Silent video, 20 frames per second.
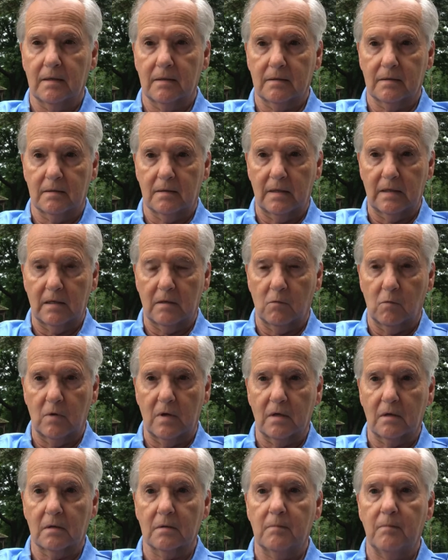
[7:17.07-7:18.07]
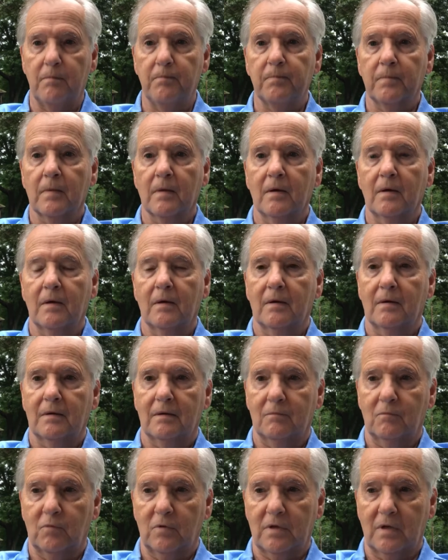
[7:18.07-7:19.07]
They are welcome.
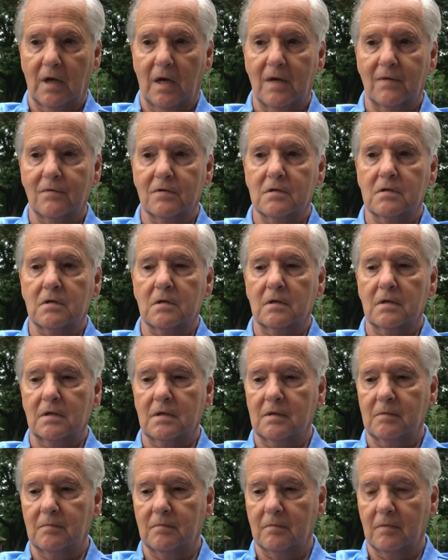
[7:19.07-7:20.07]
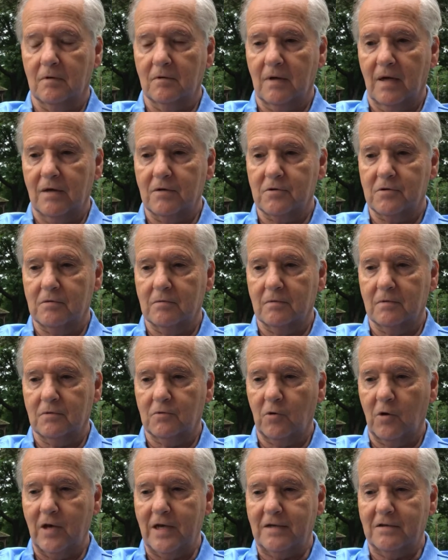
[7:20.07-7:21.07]
We obviously are not
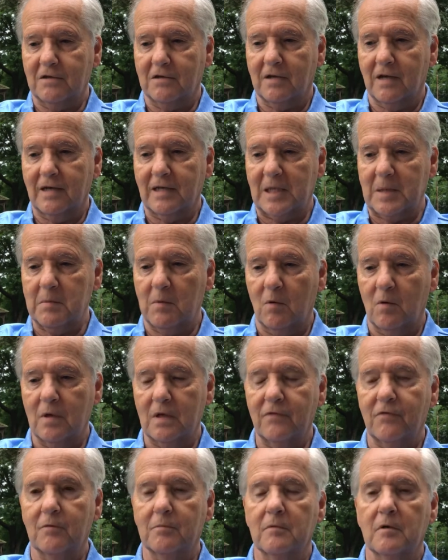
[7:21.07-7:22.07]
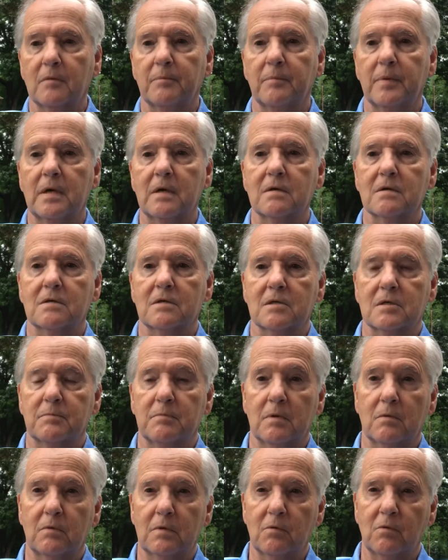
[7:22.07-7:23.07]
trying to take them away from their parishes,
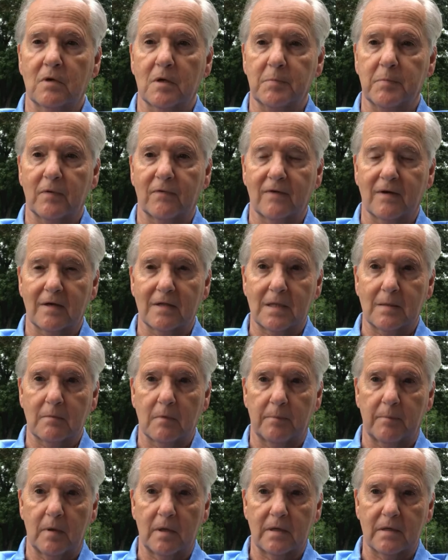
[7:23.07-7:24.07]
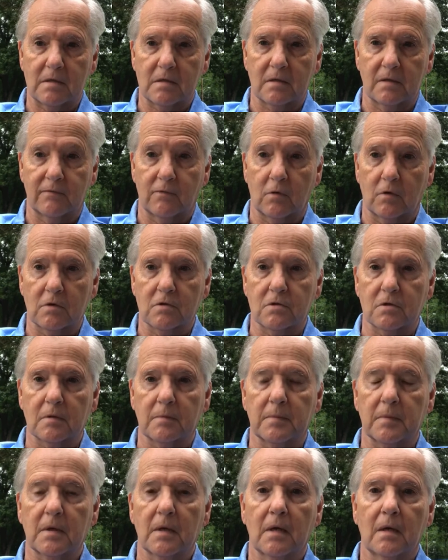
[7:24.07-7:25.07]
but we want to provide them a place of worship
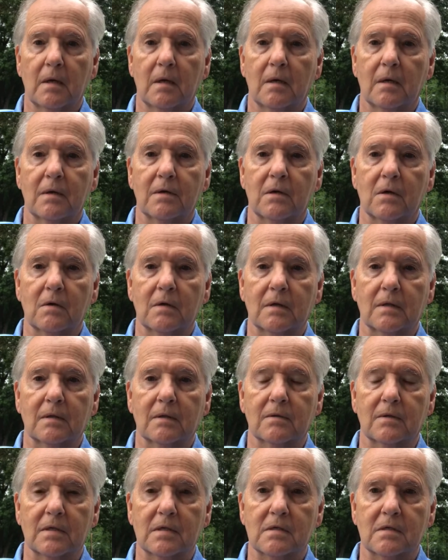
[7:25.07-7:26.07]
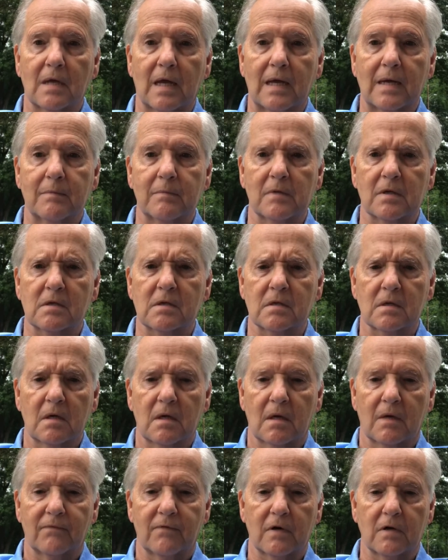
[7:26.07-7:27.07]
during this time that's
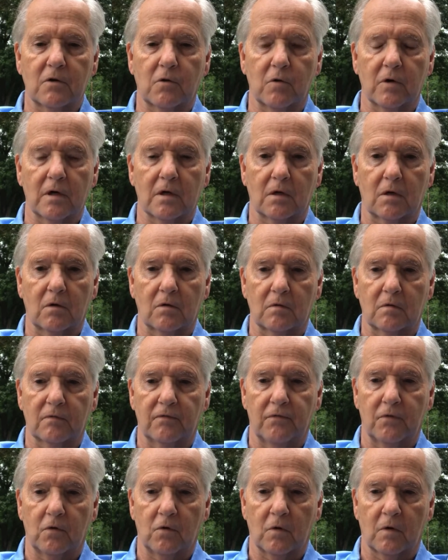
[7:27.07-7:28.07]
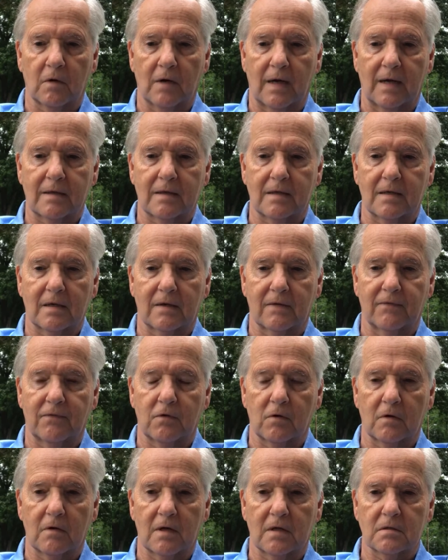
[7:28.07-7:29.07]
very critical I think,
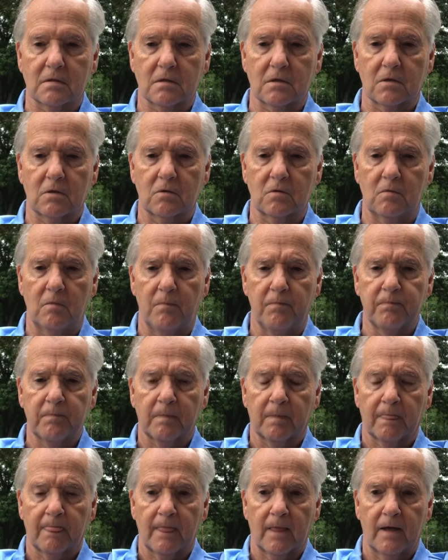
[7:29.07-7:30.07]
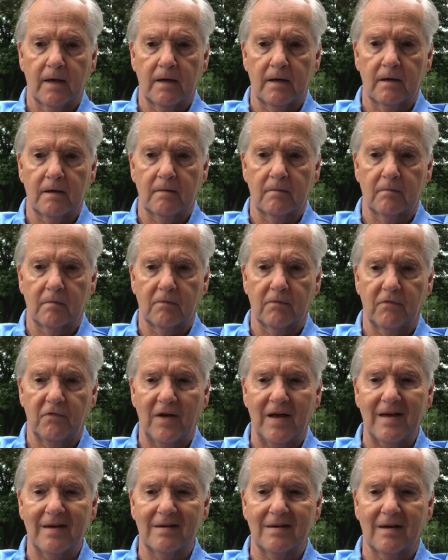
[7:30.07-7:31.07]
for us to
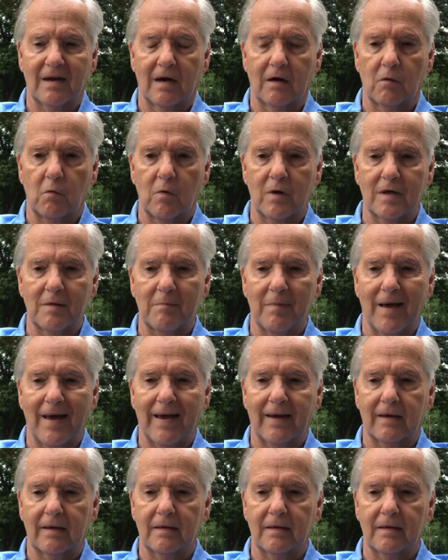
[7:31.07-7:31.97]
find our way back